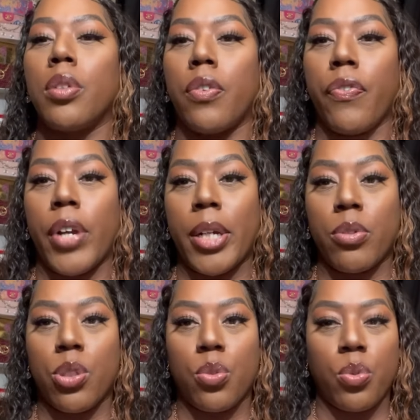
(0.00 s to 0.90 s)
a
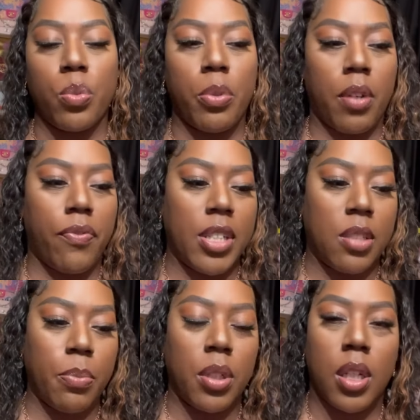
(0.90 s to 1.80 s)
fragrance group on
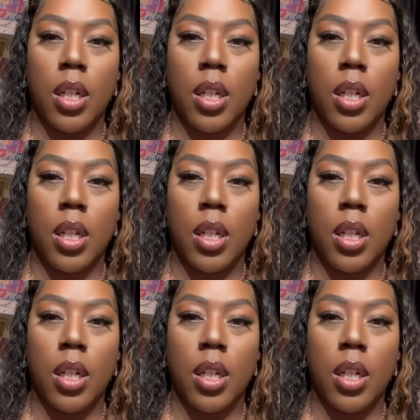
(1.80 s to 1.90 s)
Facebook.